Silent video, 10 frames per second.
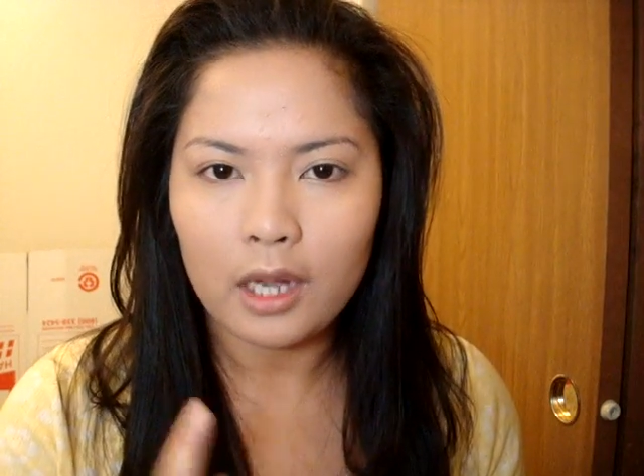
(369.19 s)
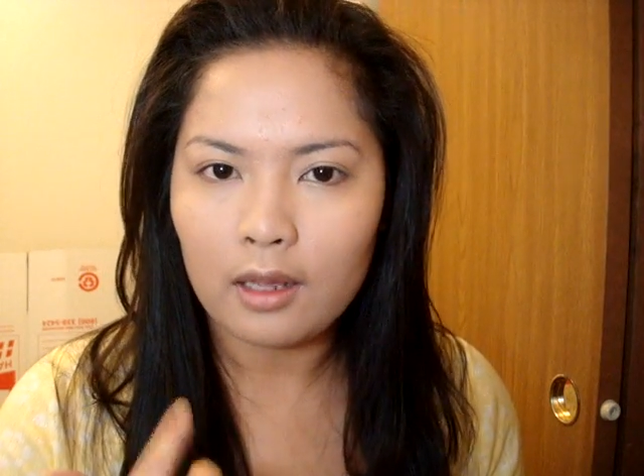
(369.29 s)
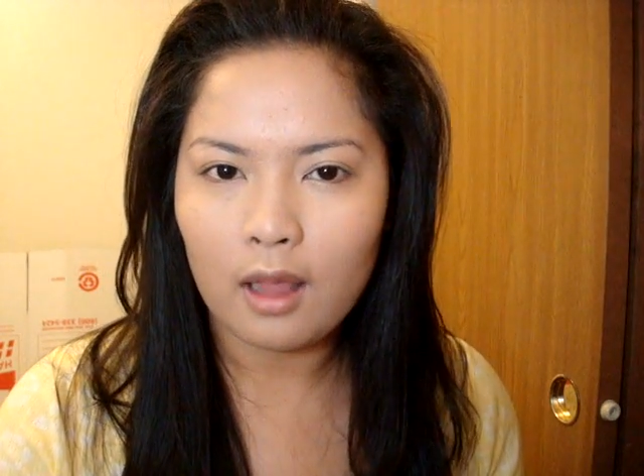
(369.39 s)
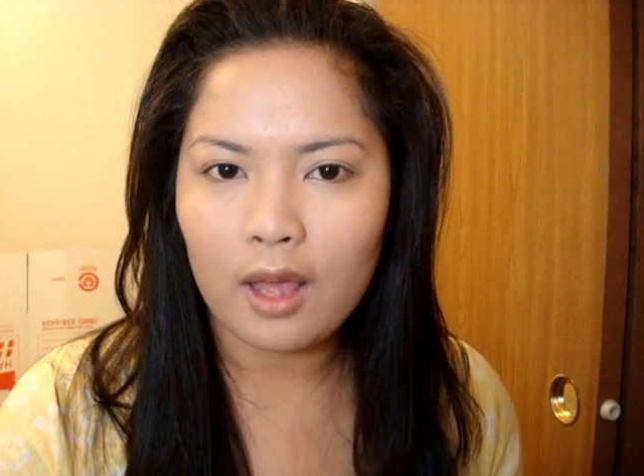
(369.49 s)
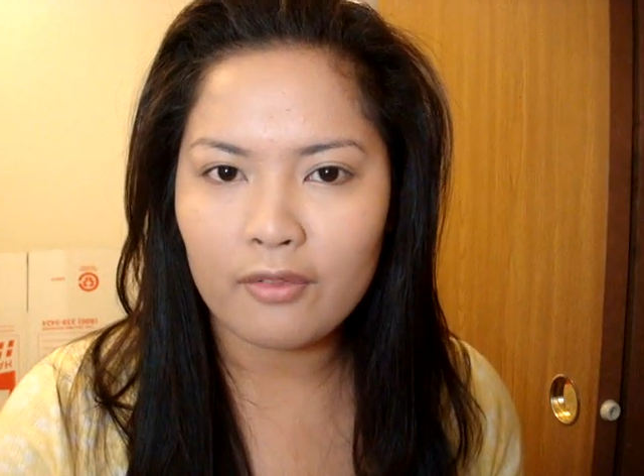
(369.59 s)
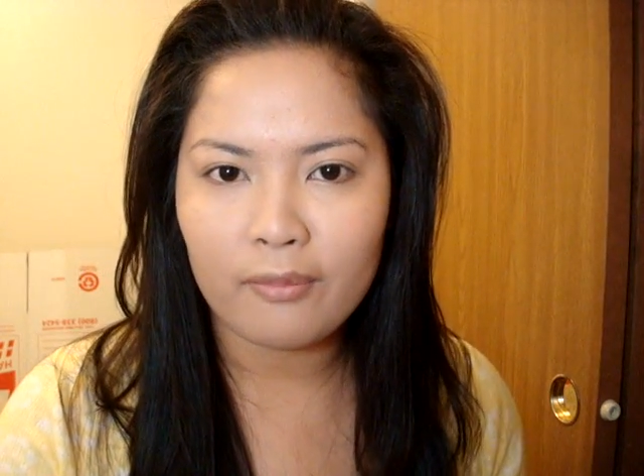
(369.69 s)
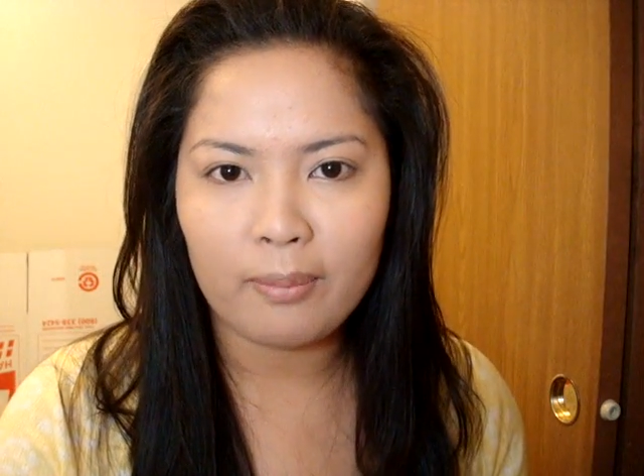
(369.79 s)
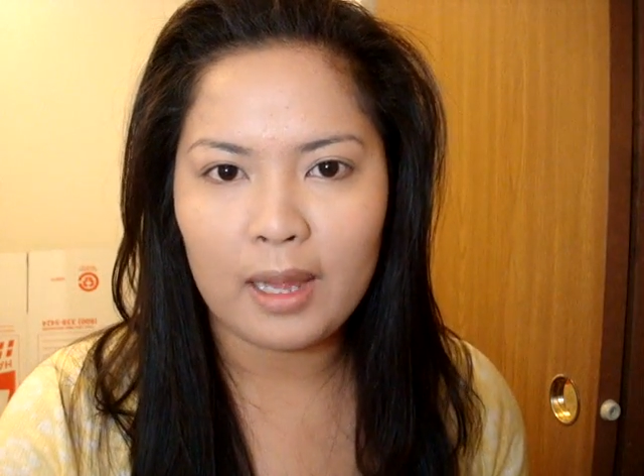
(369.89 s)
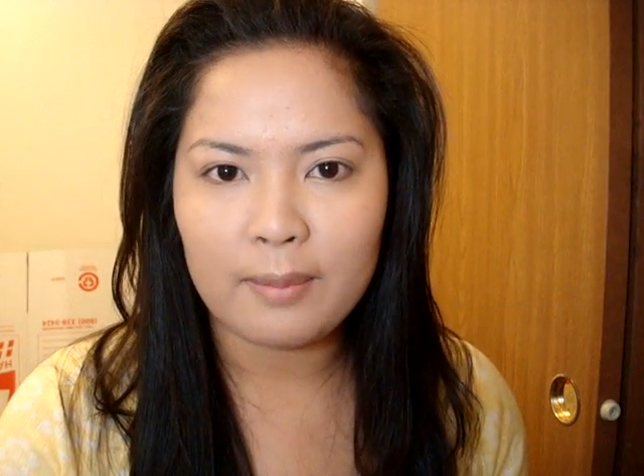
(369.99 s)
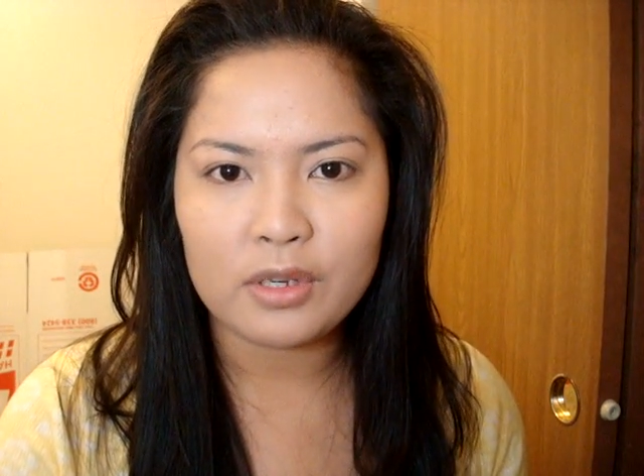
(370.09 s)
a lot of
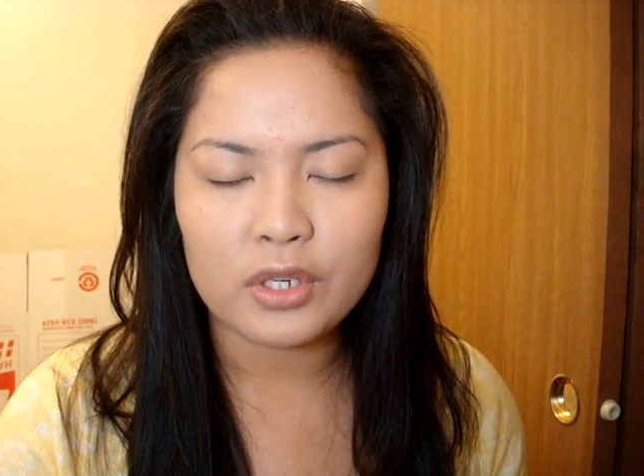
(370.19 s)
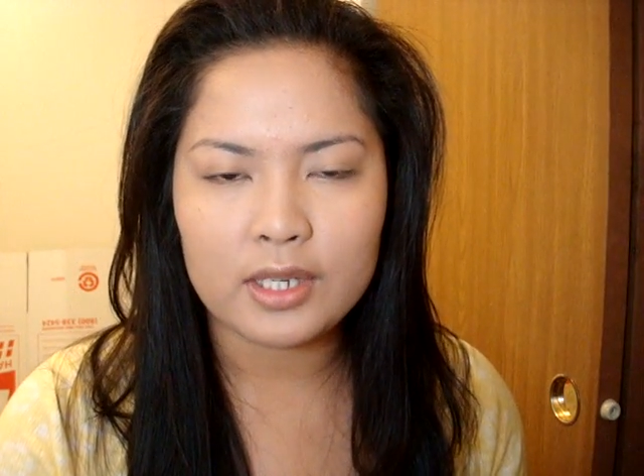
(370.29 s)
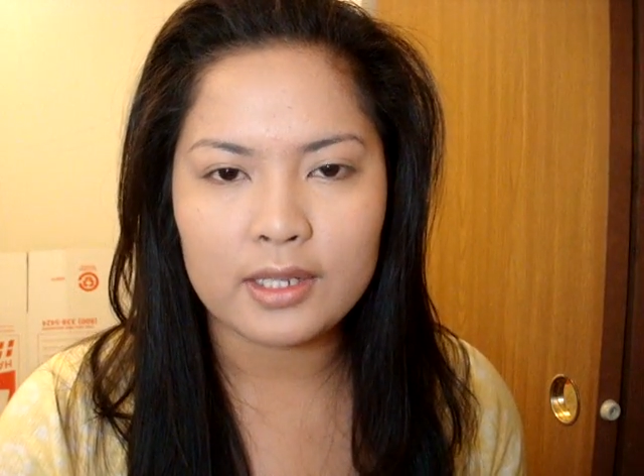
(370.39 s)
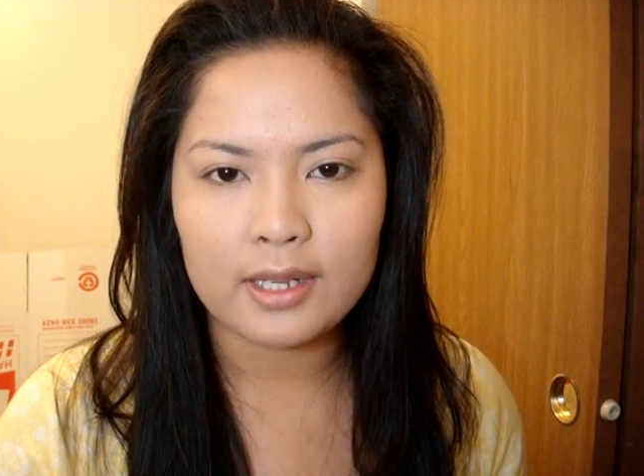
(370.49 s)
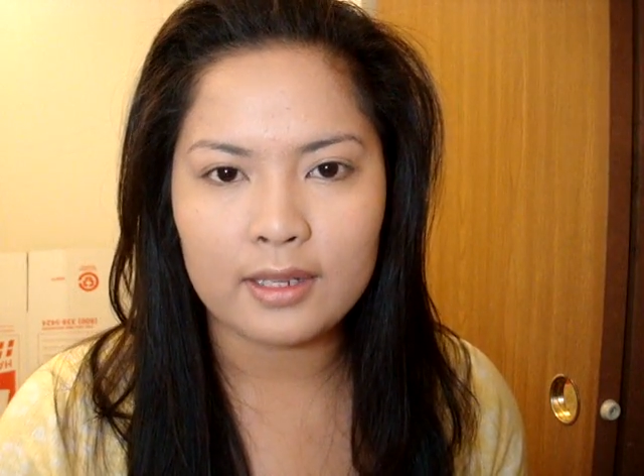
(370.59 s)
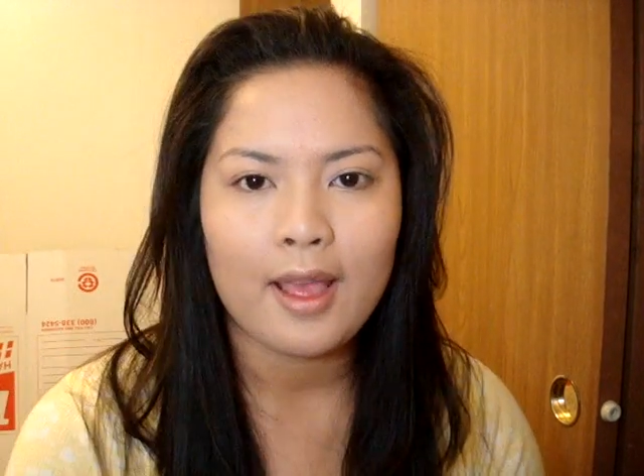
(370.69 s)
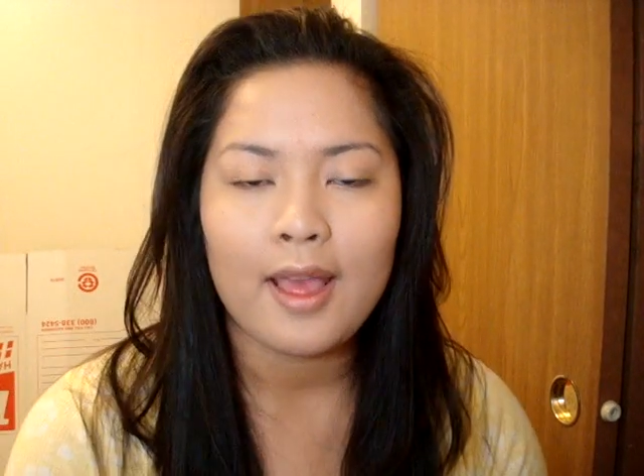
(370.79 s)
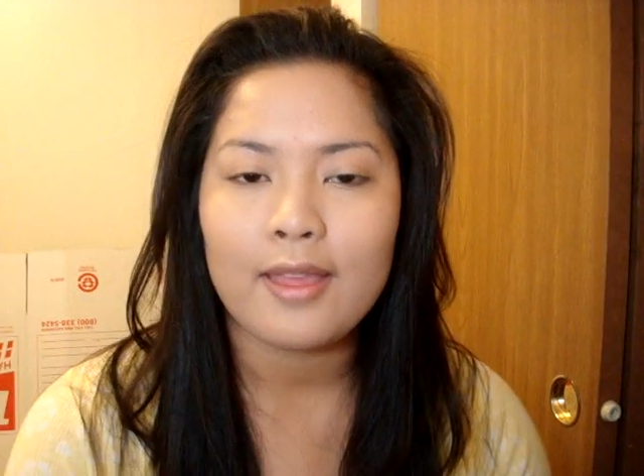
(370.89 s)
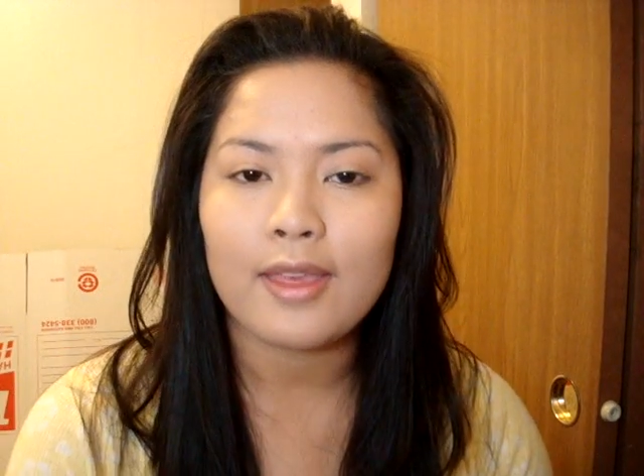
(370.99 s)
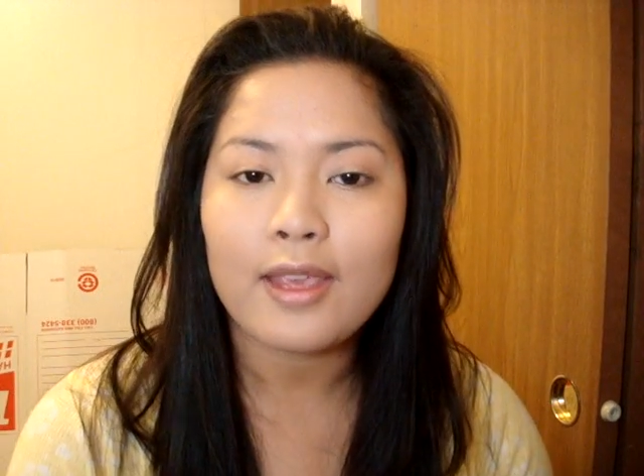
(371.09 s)
blemishes. And
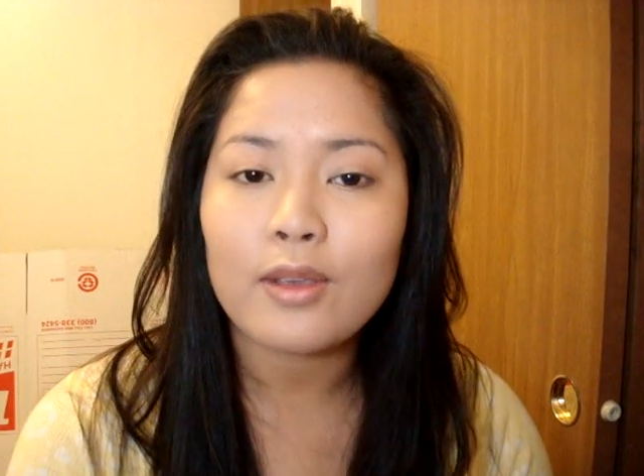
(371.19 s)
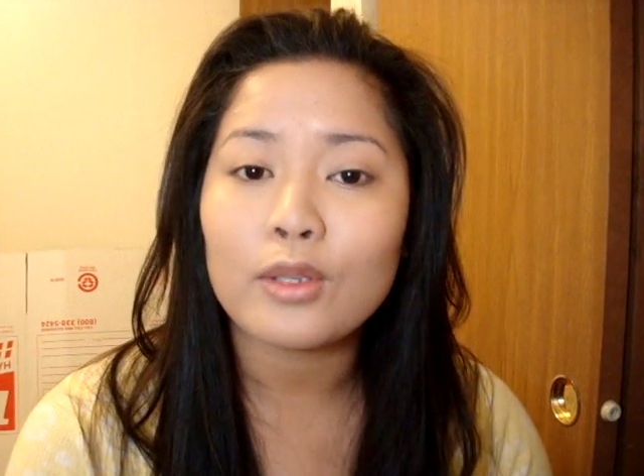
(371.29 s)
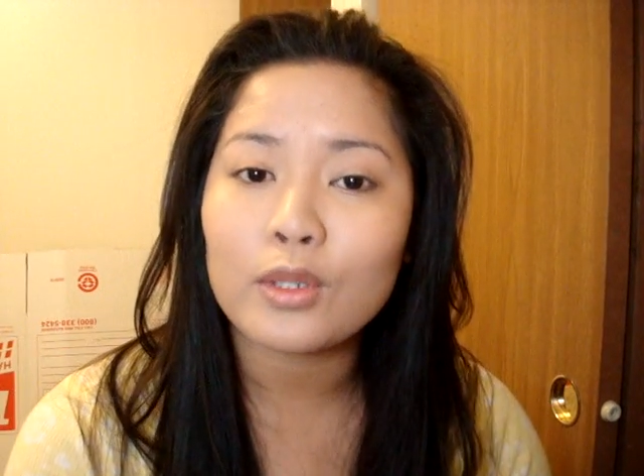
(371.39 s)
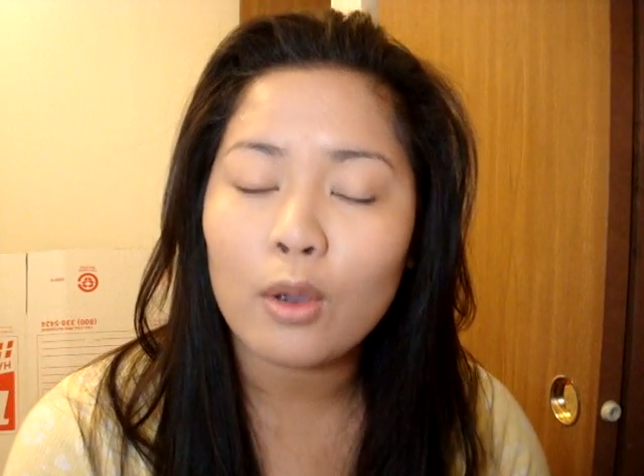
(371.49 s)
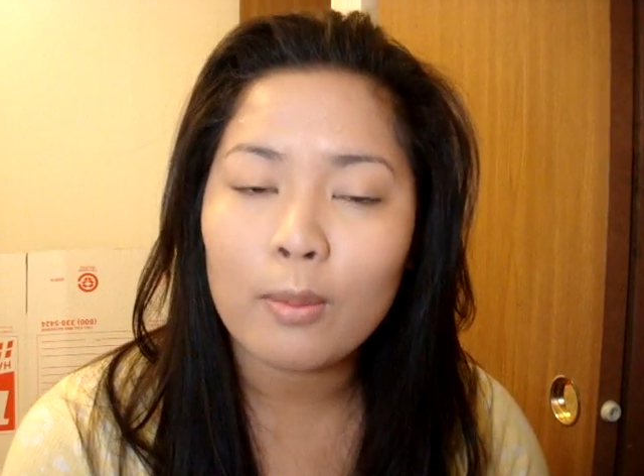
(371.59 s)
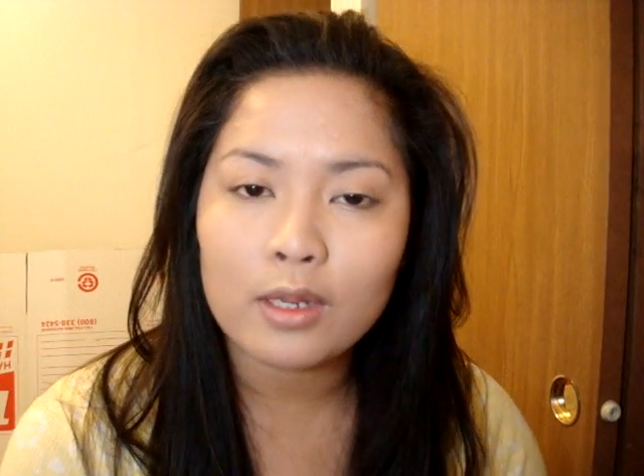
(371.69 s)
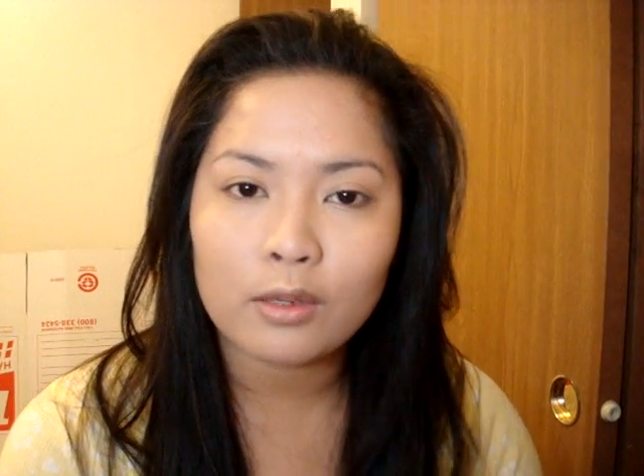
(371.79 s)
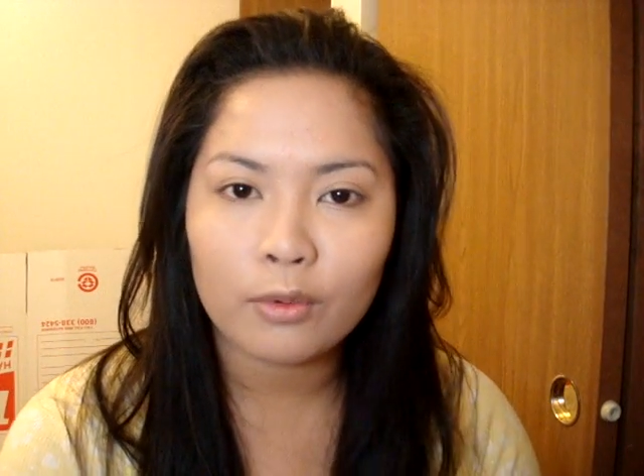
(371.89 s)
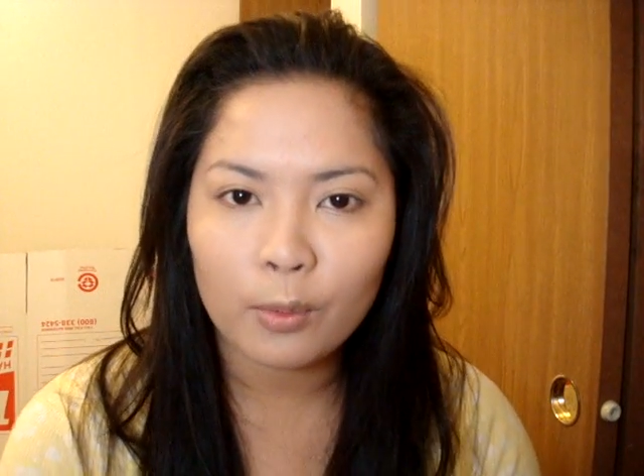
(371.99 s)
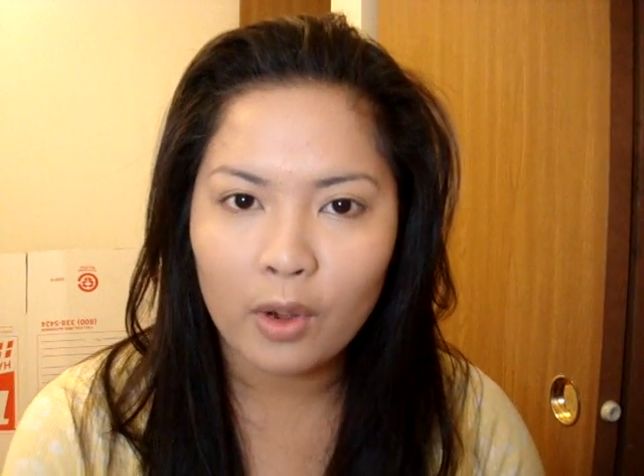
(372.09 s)
thank you so
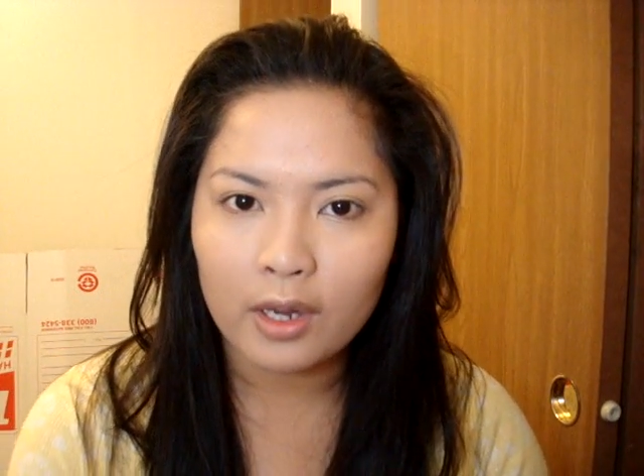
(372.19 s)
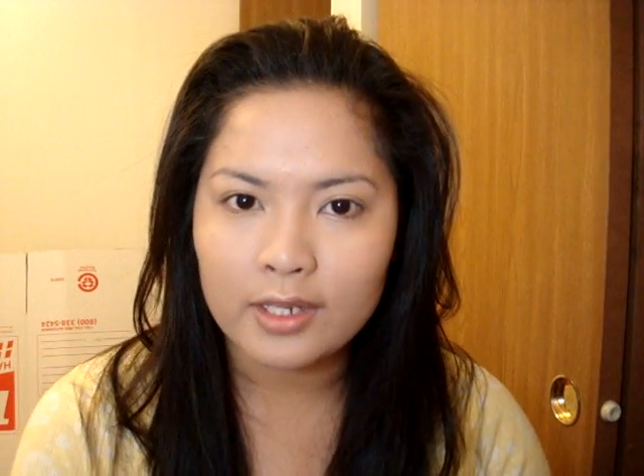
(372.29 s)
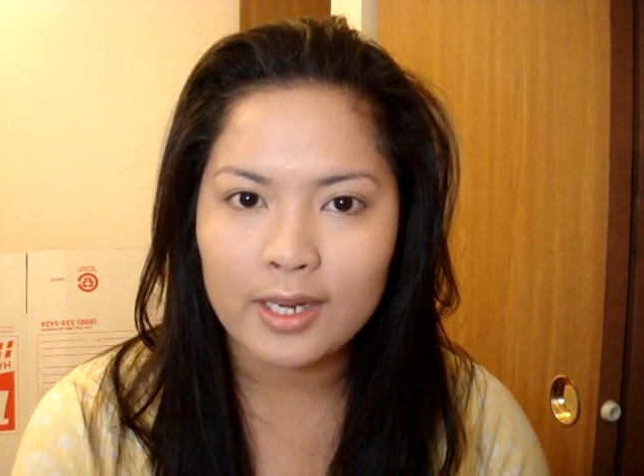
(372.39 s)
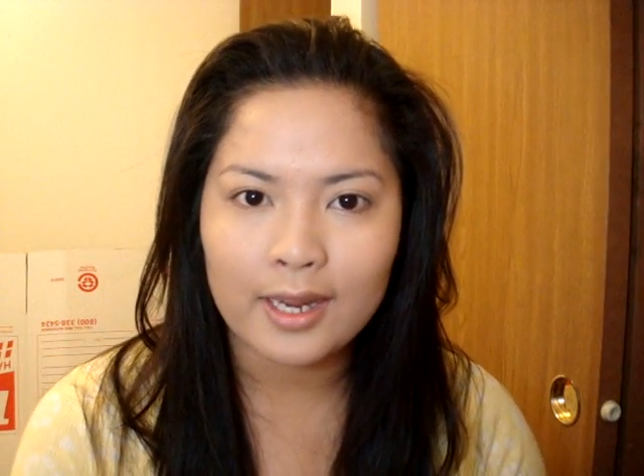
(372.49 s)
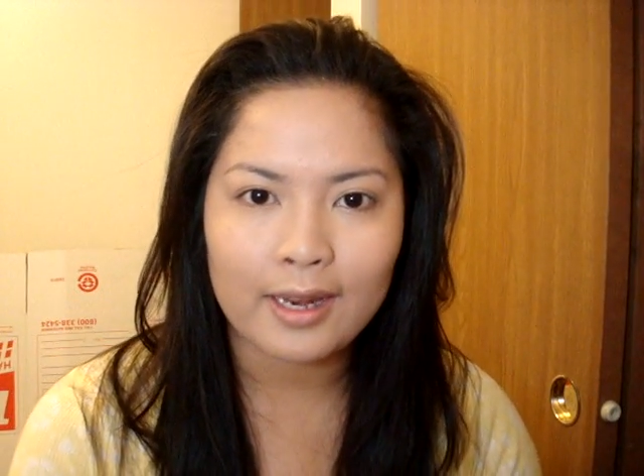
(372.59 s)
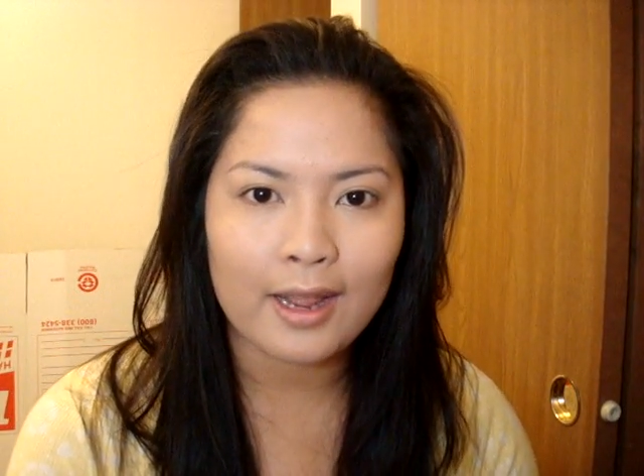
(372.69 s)
much for watching,